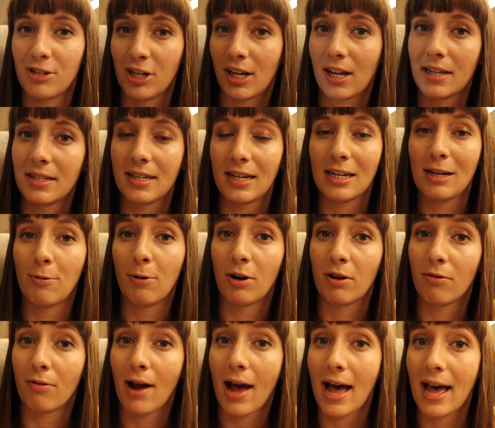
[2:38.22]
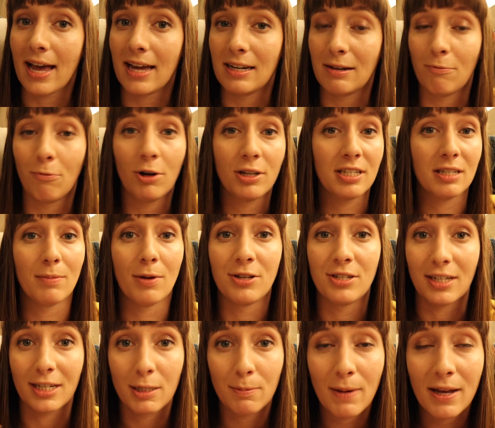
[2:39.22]
of Shinkansen you want to ride, what's the
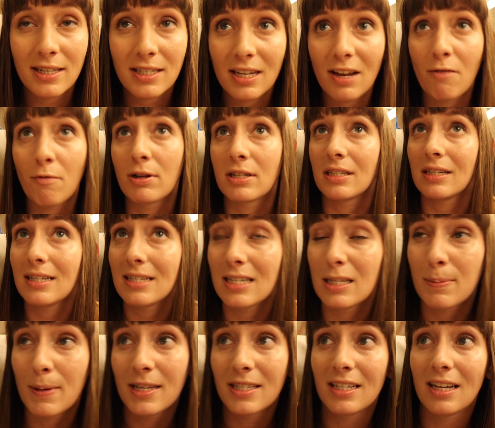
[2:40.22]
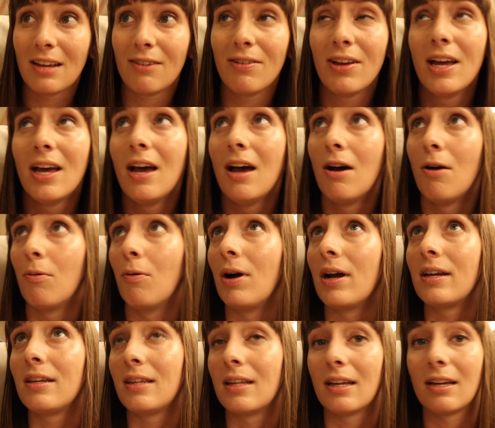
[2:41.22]
most expensive, what's the least expensive,
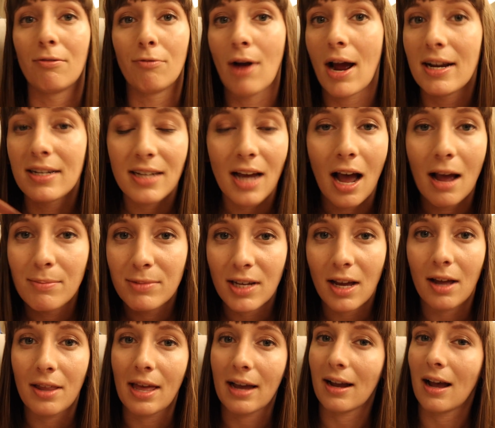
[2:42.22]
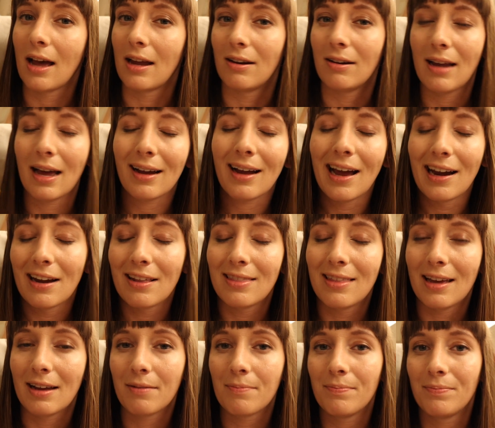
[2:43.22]
what the ride times are, that kind of
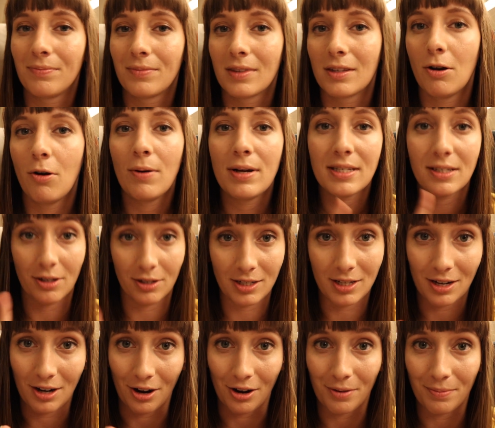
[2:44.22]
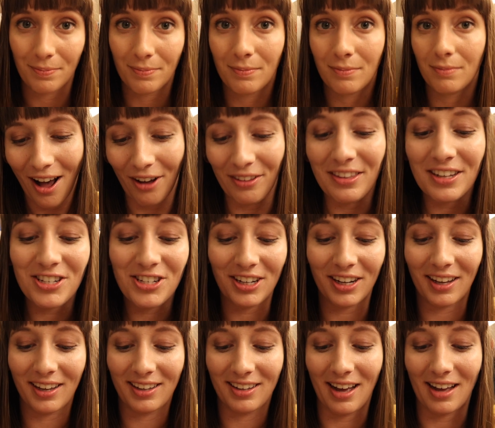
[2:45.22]
thing. Always good to know. On this
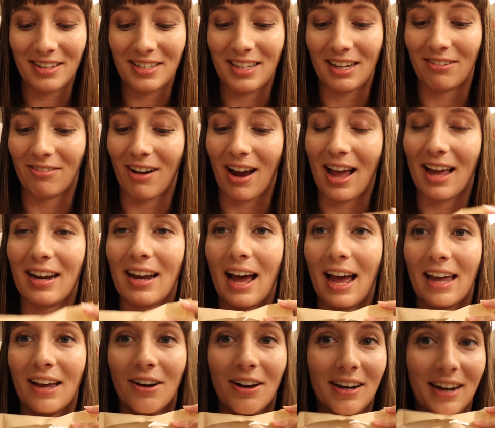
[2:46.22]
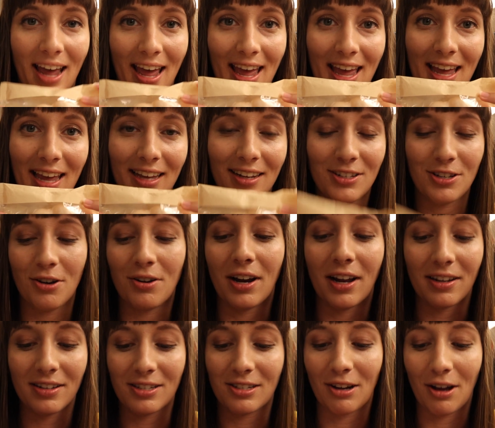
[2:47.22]
Shinkansen ride, I got a
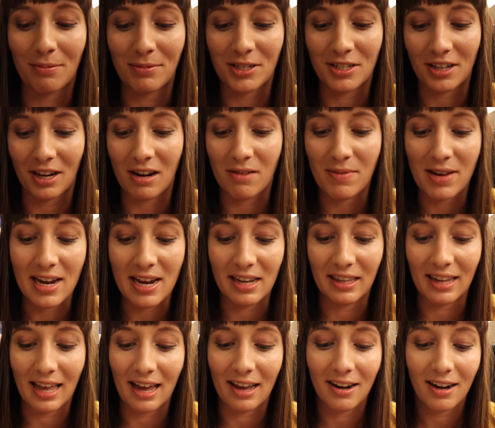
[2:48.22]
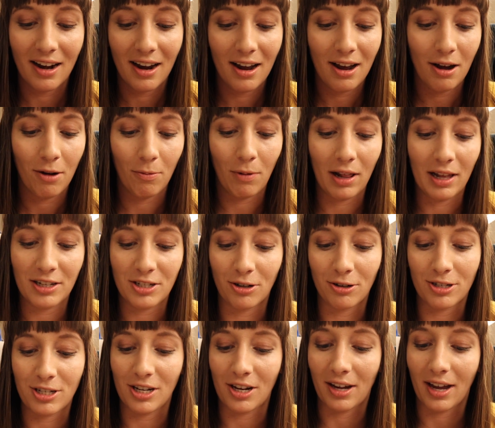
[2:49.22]
donut, so I'm just going to be eating that while I
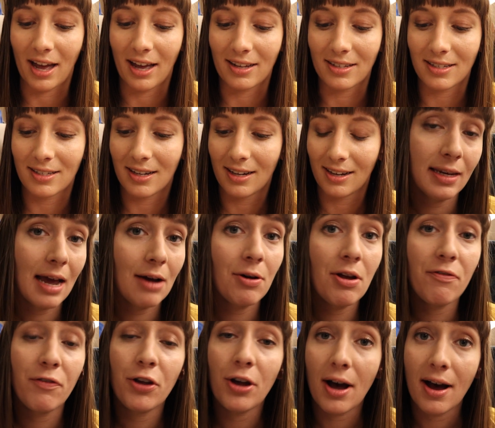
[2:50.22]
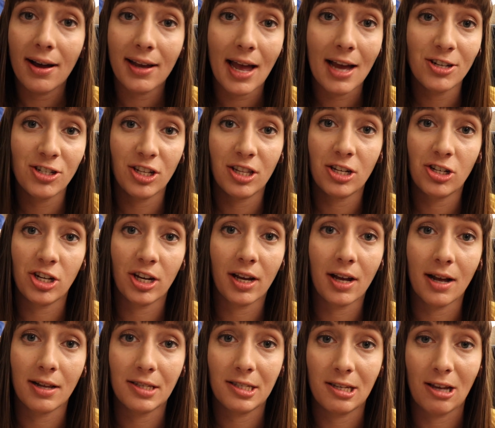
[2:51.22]
talk to you guys. Now, if you are catching the
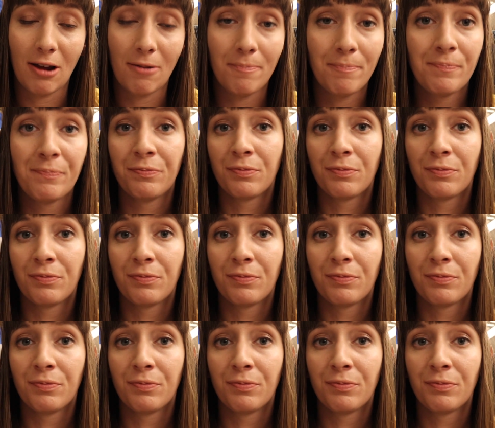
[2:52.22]
Shinkansen